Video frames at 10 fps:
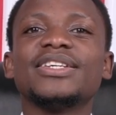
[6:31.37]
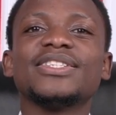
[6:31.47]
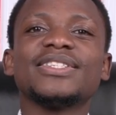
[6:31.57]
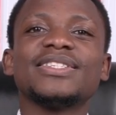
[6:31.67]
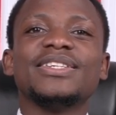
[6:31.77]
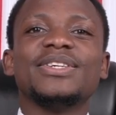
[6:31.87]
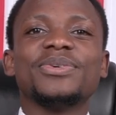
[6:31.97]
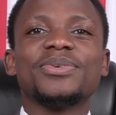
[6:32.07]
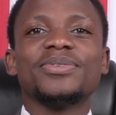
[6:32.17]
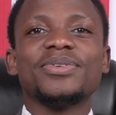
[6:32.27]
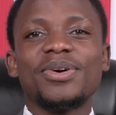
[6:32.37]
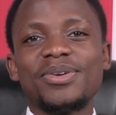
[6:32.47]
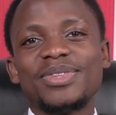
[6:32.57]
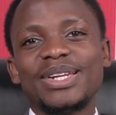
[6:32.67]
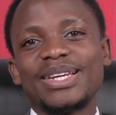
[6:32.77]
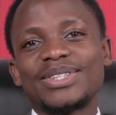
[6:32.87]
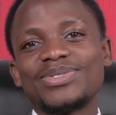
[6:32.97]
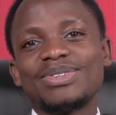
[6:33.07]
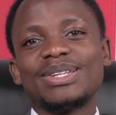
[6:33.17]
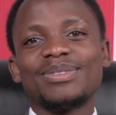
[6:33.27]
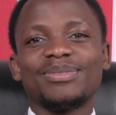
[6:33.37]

shall see you on the next one.